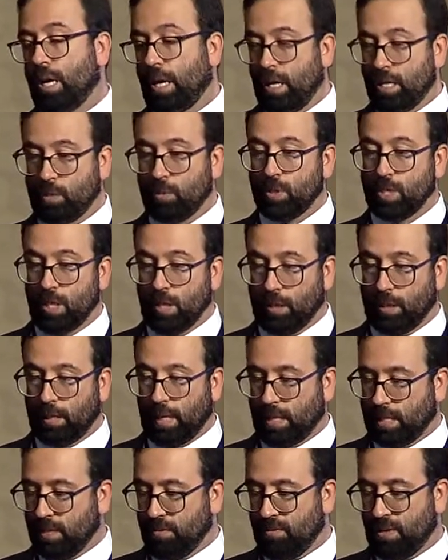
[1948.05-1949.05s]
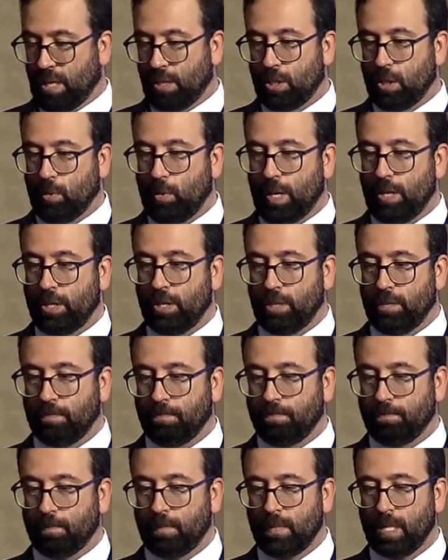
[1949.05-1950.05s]
and as a result, less of an attenuation.
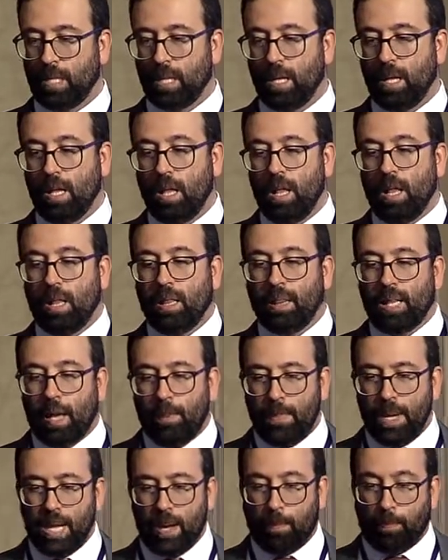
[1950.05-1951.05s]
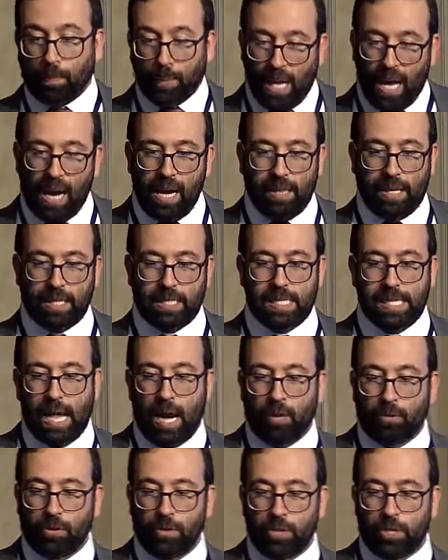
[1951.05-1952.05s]
Let me apply this
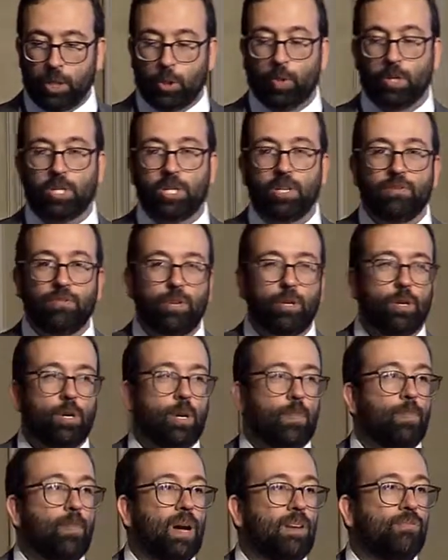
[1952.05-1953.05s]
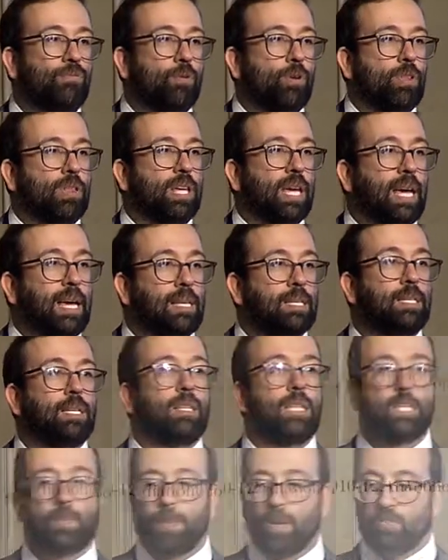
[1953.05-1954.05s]
now to the situation of Europe, my fourth case and
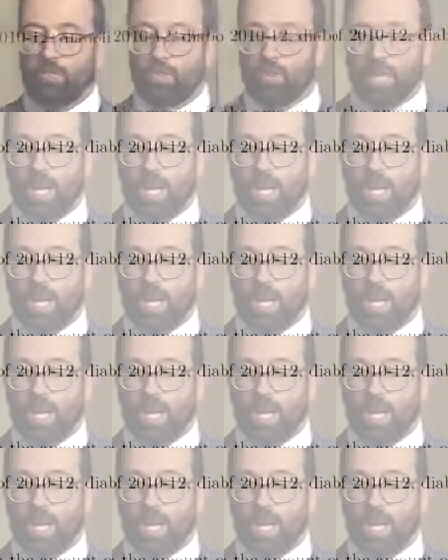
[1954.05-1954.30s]
thus my fourth